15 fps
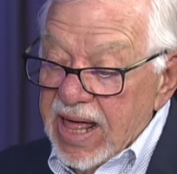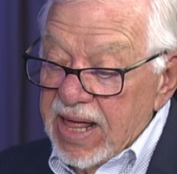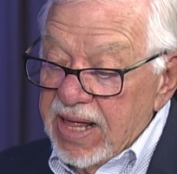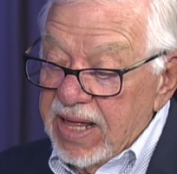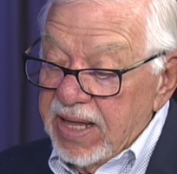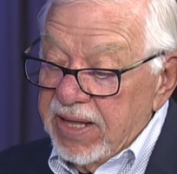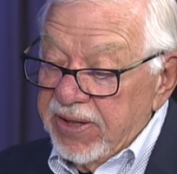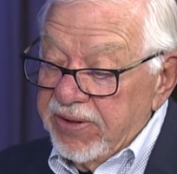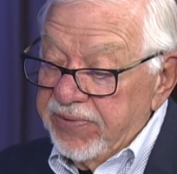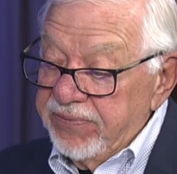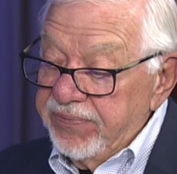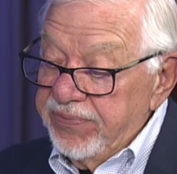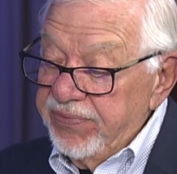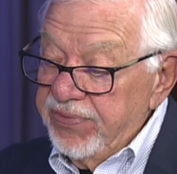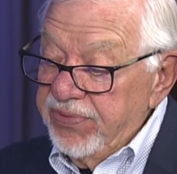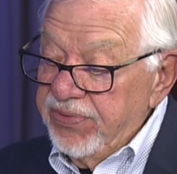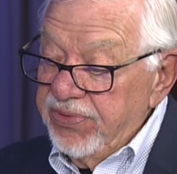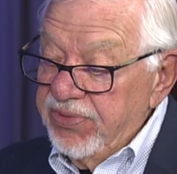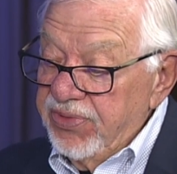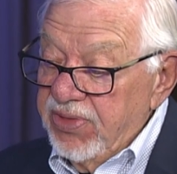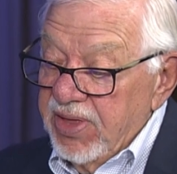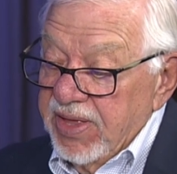Uh,
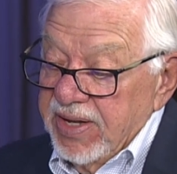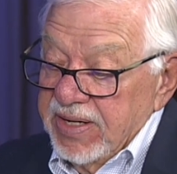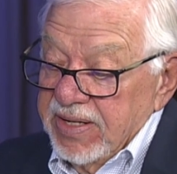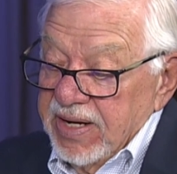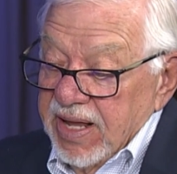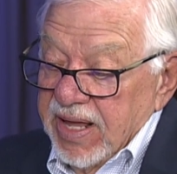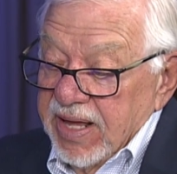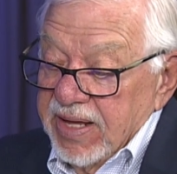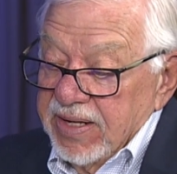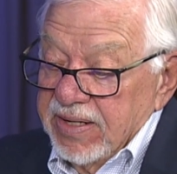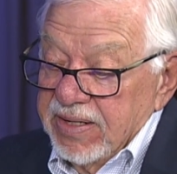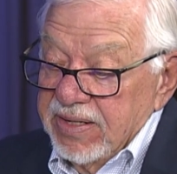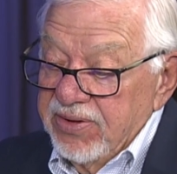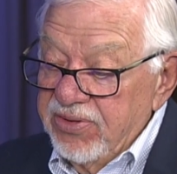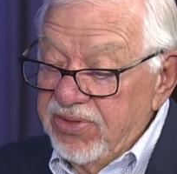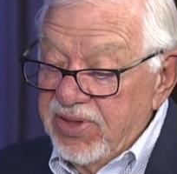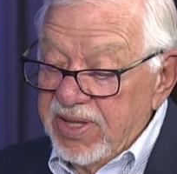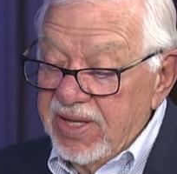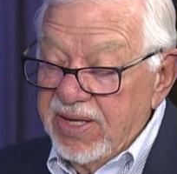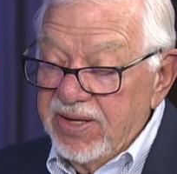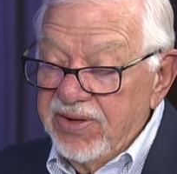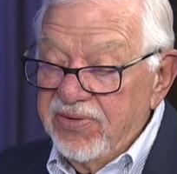then and
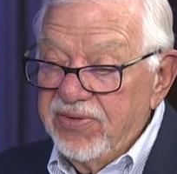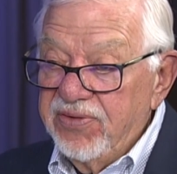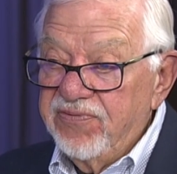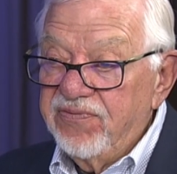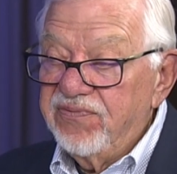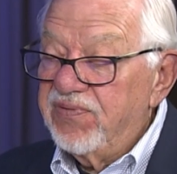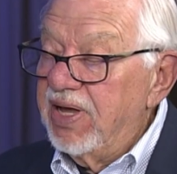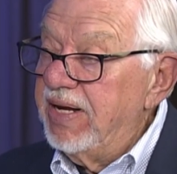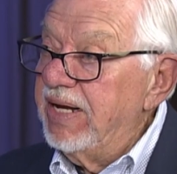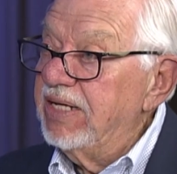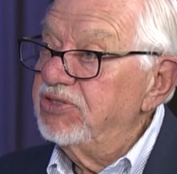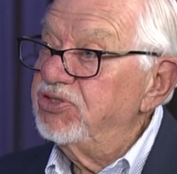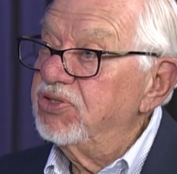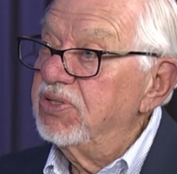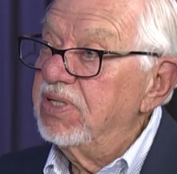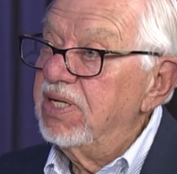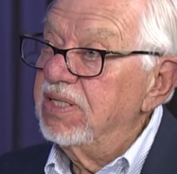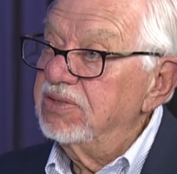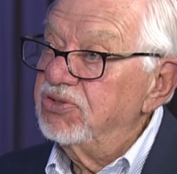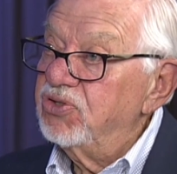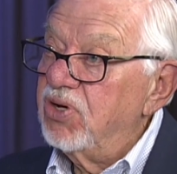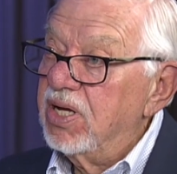the financial
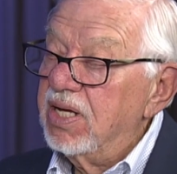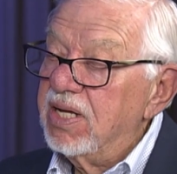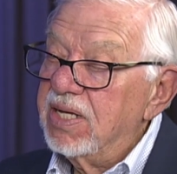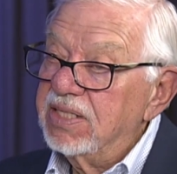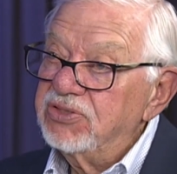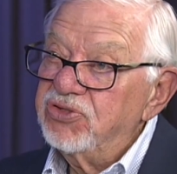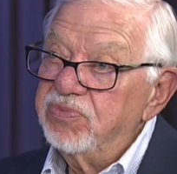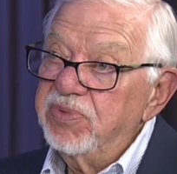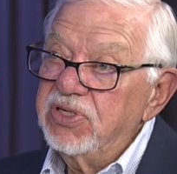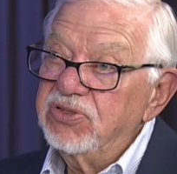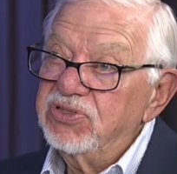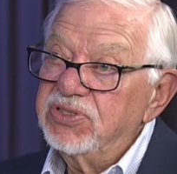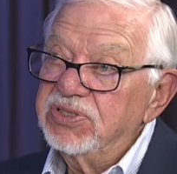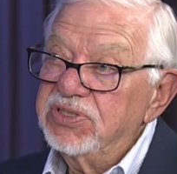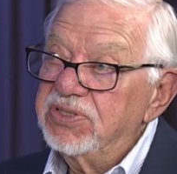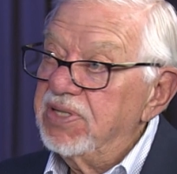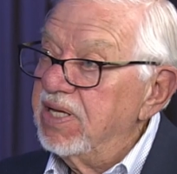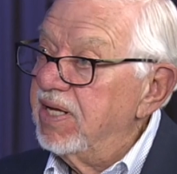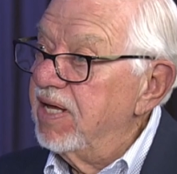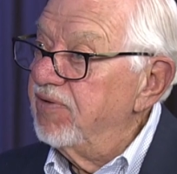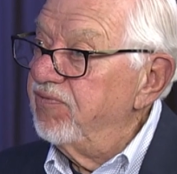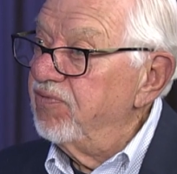contributions they
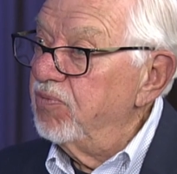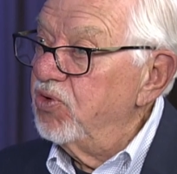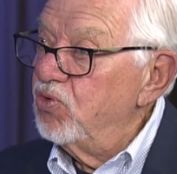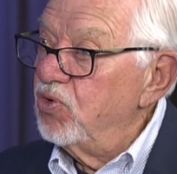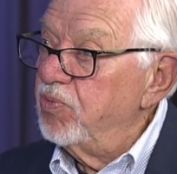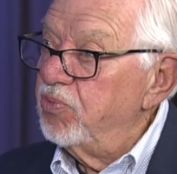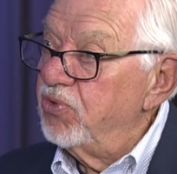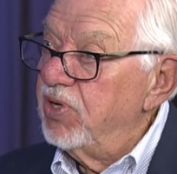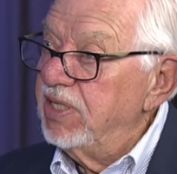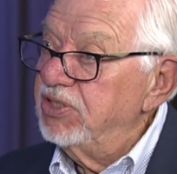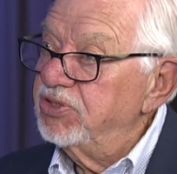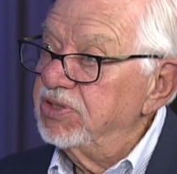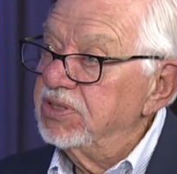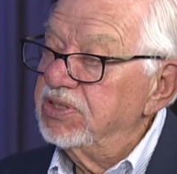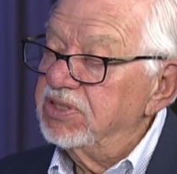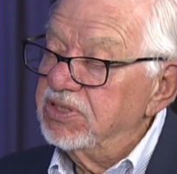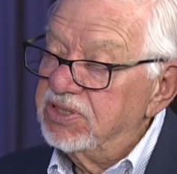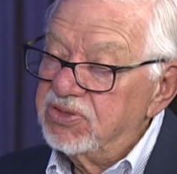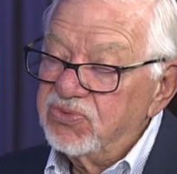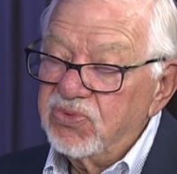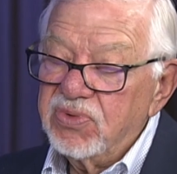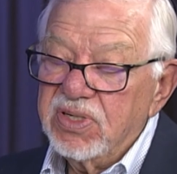get from corporations,
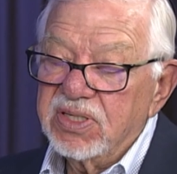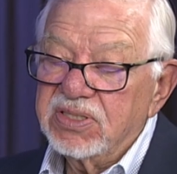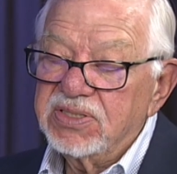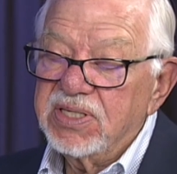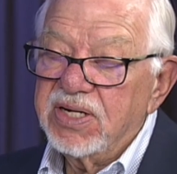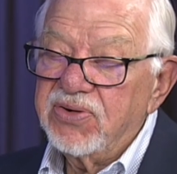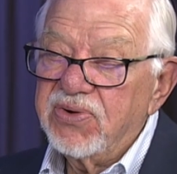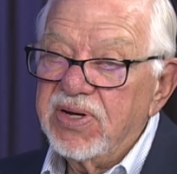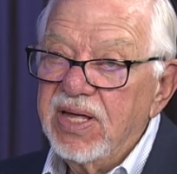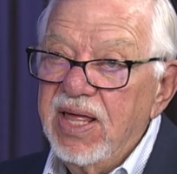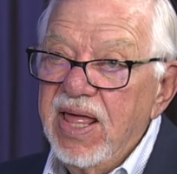et cetera,